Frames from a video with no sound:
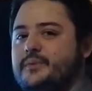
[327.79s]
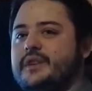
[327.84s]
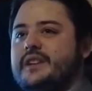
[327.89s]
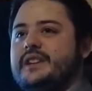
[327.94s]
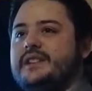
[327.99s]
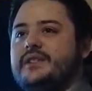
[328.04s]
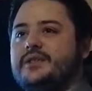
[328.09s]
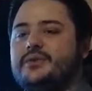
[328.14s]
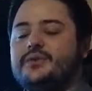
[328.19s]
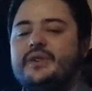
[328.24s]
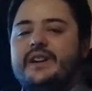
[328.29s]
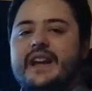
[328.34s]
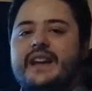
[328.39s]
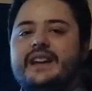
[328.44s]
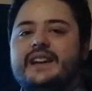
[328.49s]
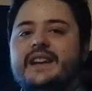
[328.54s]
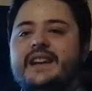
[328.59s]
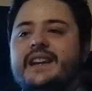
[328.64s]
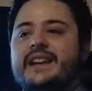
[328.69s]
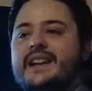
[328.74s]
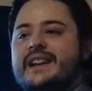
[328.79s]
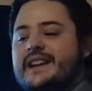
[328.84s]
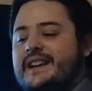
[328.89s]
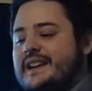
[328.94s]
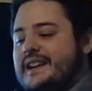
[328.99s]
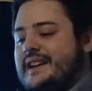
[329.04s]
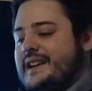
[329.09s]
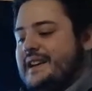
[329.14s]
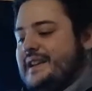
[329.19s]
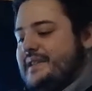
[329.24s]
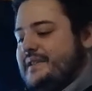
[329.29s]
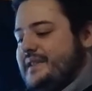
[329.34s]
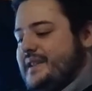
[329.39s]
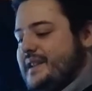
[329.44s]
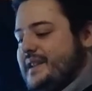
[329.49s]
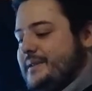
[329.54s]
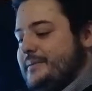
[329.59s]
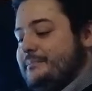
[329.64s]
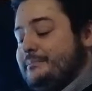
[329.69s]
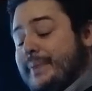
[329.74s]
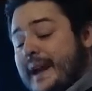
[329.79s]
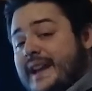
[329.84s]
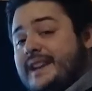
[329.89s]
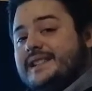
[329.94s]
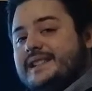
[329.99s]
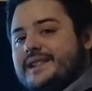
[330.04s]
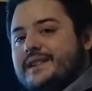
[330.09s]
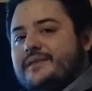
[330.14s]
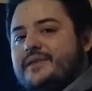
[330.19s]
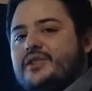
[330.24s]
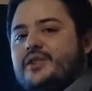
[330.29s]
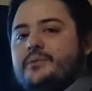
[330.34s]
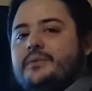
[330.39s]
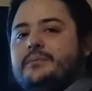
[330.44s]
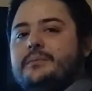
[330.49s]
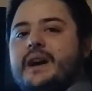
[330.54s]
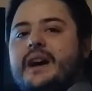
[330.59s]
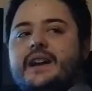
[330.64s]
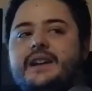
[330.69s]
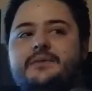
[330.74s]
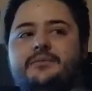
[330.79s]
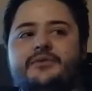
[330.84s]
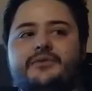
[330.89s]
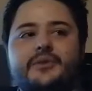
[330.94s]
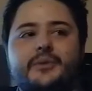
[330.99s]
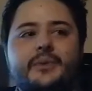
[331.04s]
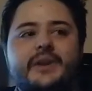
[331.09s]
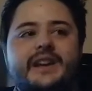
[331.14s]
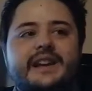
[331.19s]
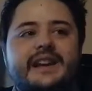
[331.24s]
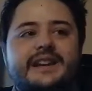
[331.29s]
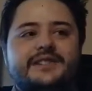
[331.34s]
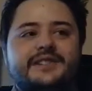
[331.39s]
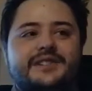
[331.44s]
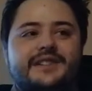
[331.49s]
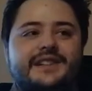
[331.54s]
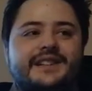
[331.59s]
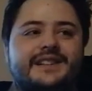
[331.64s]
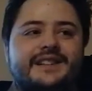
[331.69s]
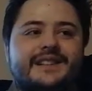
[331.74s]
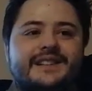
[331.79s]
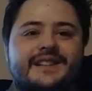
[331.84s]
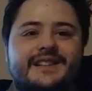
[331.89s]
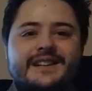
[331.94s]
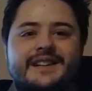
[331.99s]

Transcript: We need to create the base of the human mind before we can actually